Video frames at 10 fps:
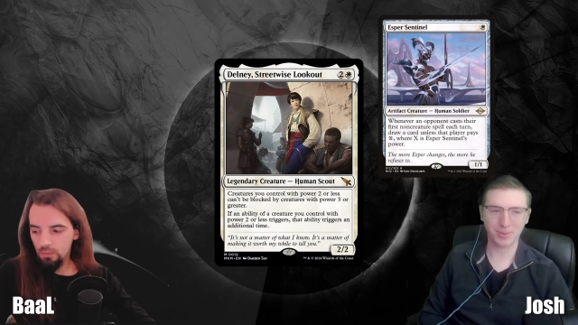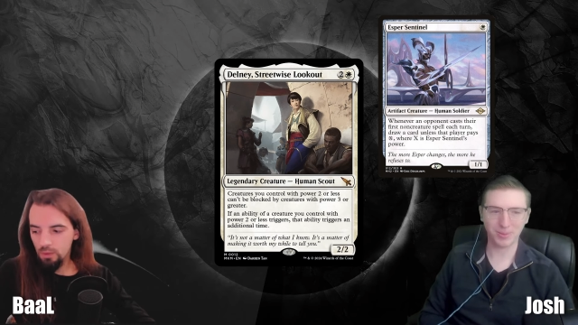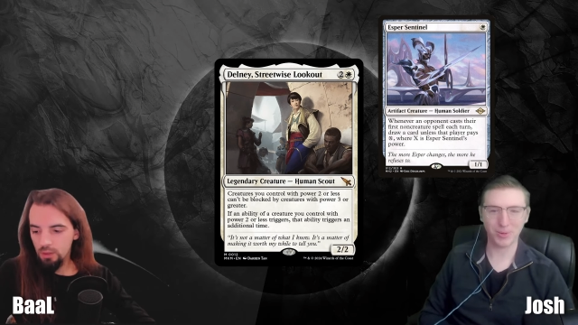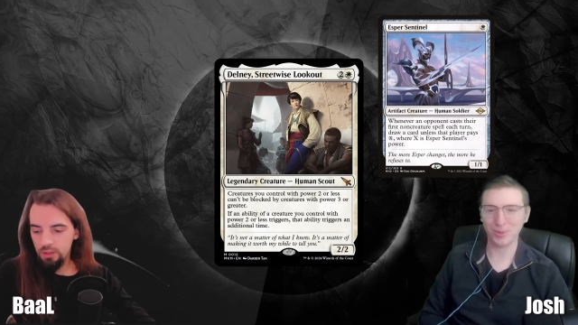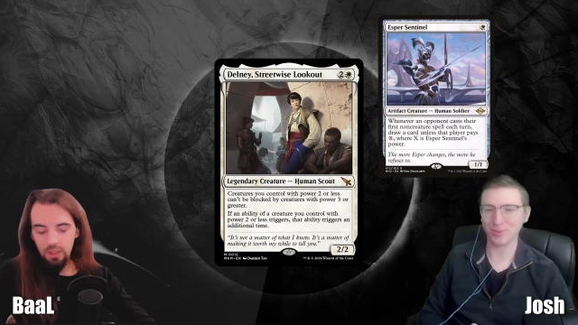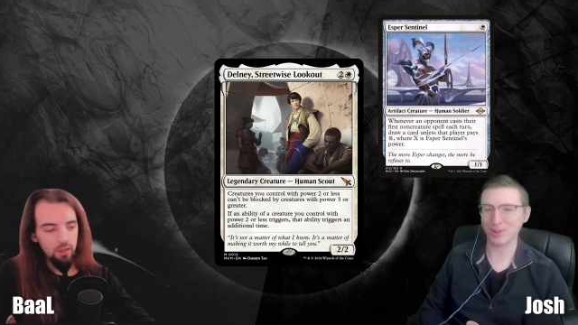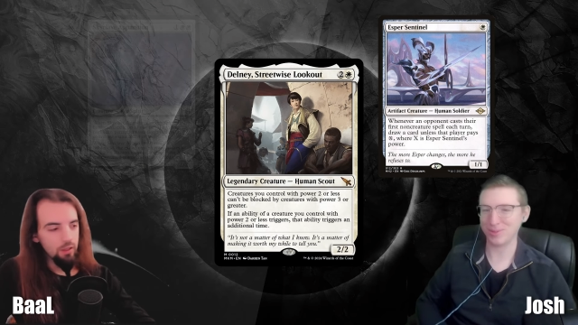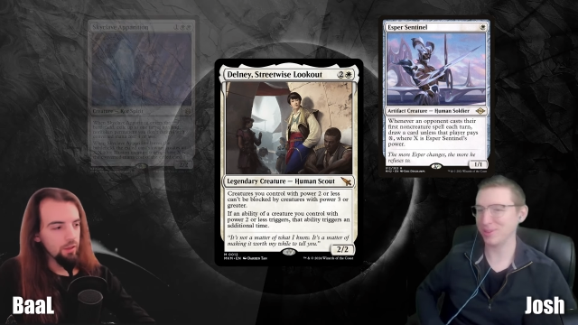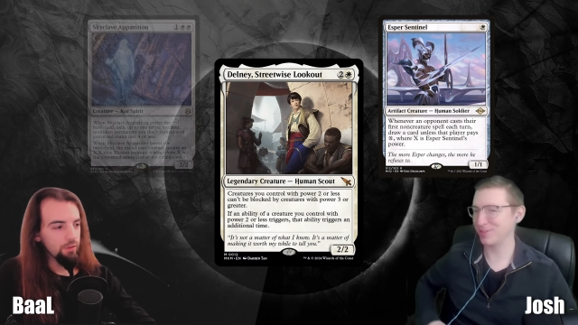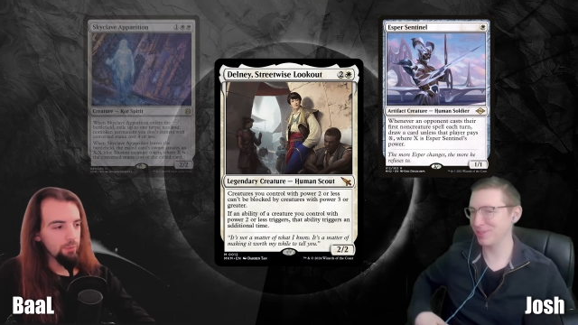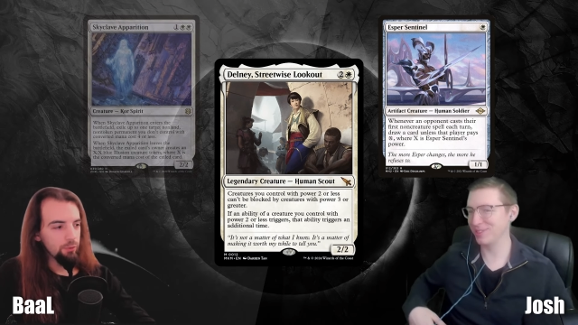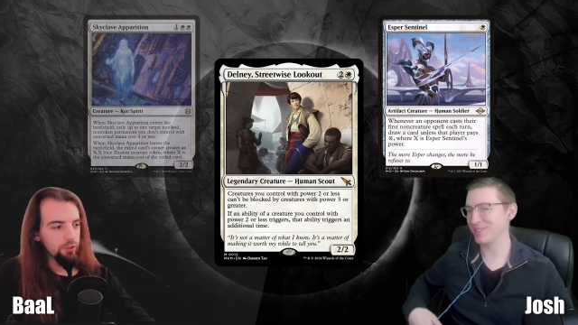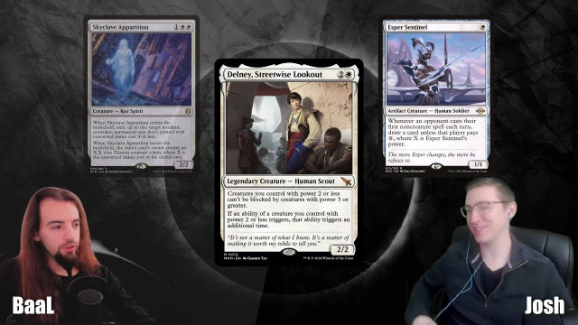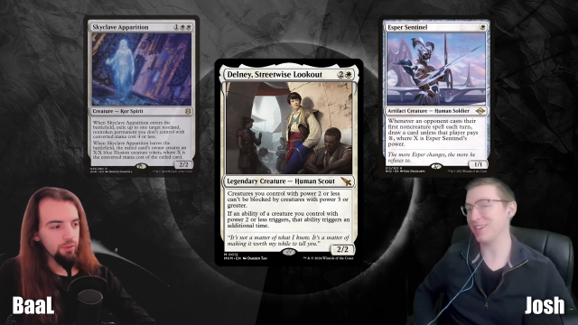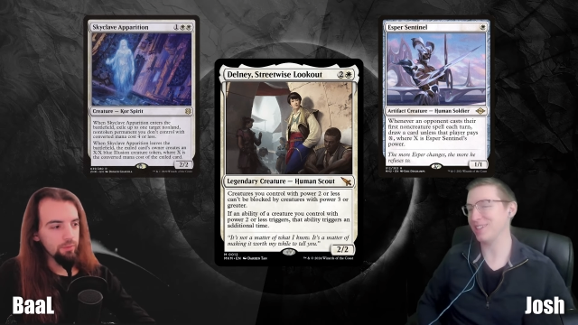Speaker 1: You know what I'm talking skyclave about?
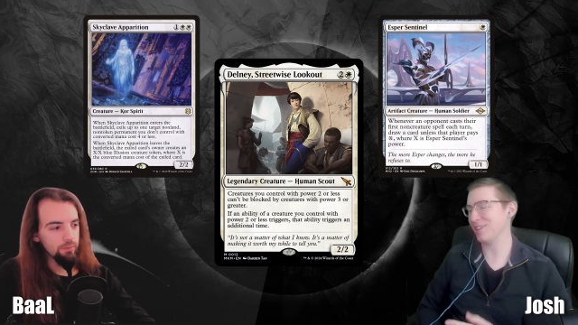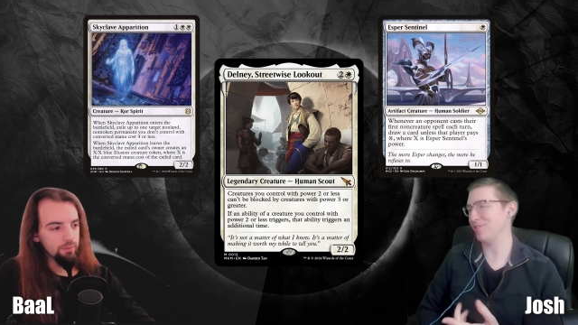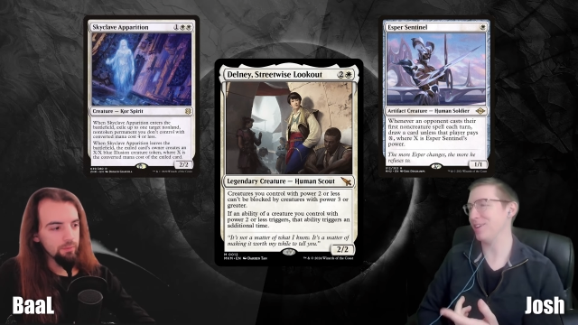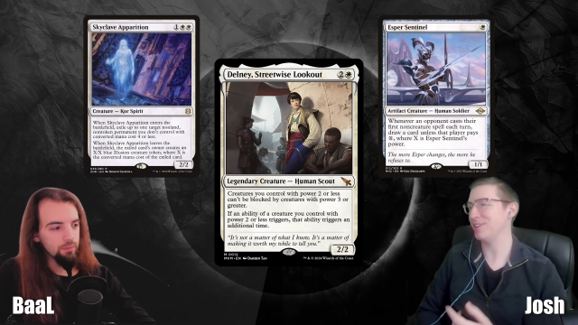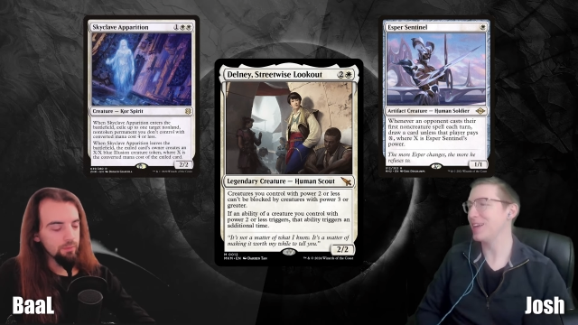Skyclave apparition. Skyclave, yeah.